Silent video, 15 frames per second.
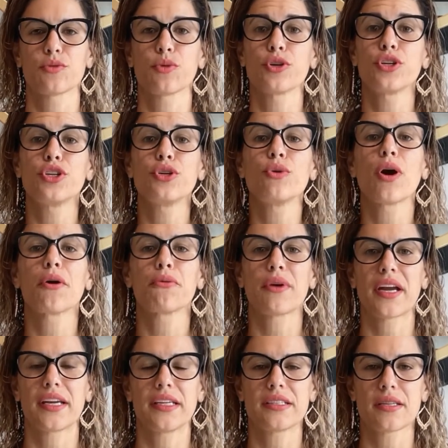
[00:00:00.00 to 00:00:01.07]
where you are
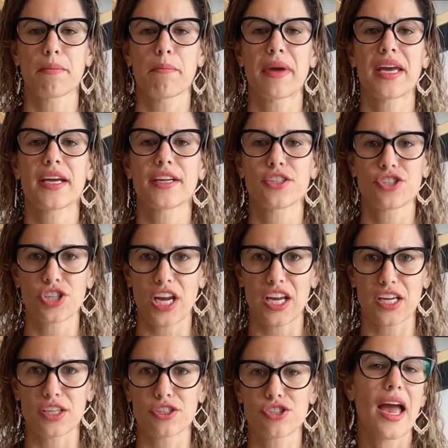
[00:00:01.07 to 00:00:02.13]
ready to make a
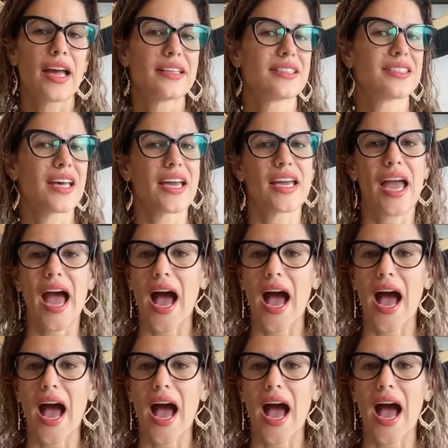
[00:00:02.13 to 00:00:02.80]
change and say